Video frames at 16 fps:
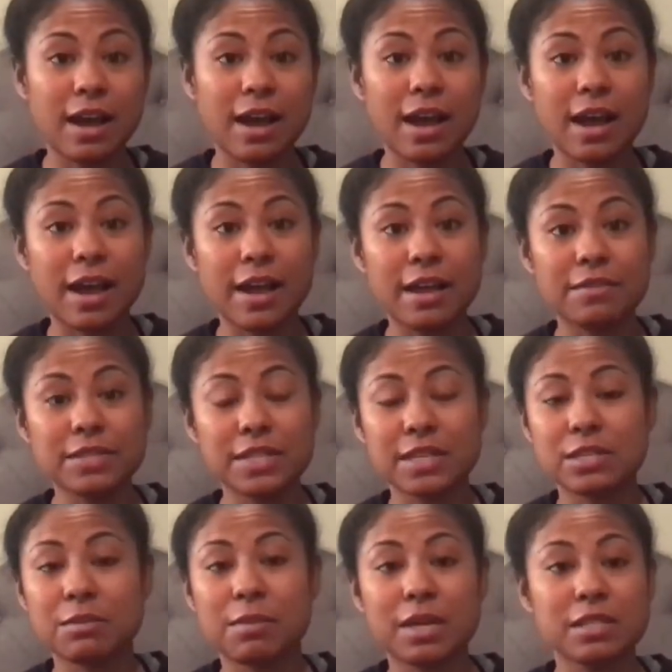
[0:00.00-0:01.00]
I have said
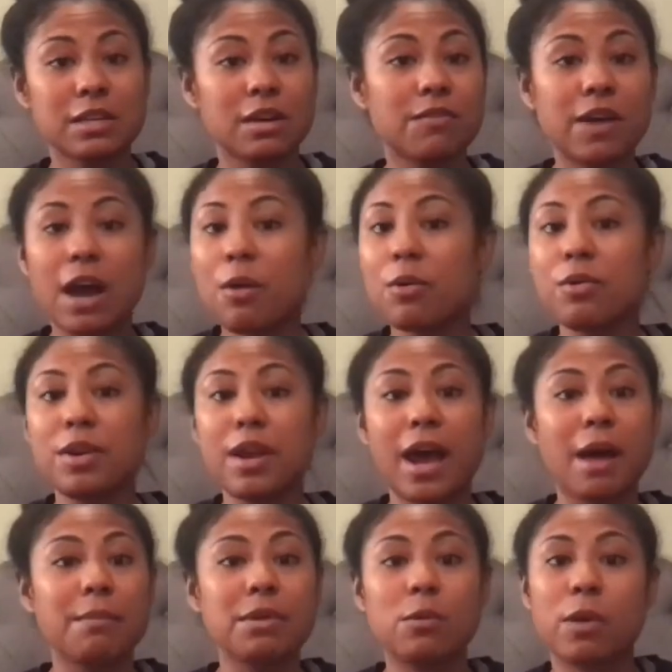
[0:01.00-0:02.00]
to myself, I will
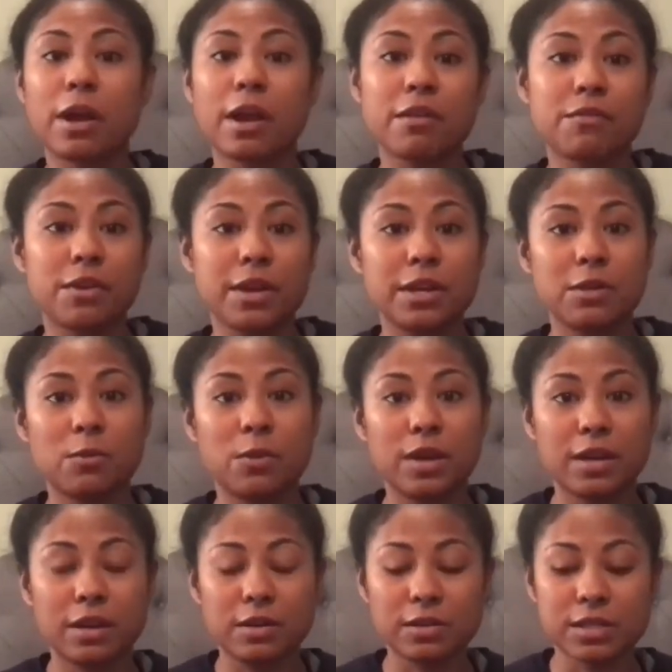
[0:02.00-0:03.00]
not be working for anyone
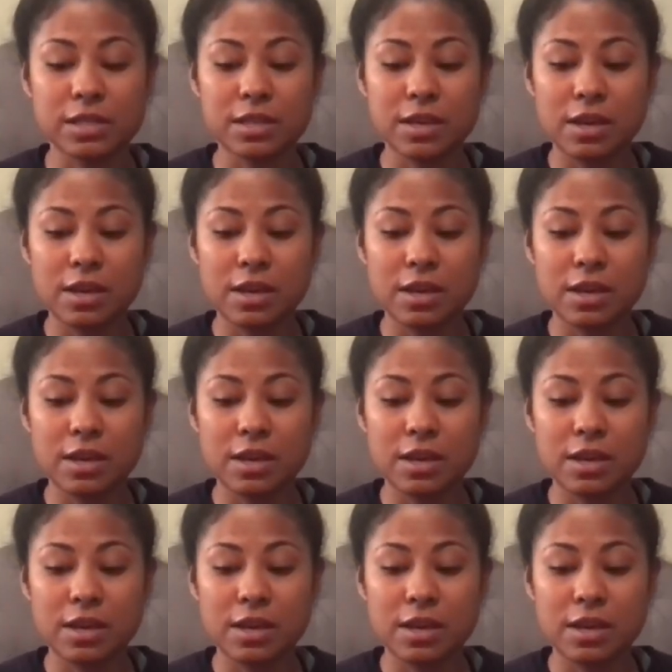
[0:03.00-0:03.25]
else.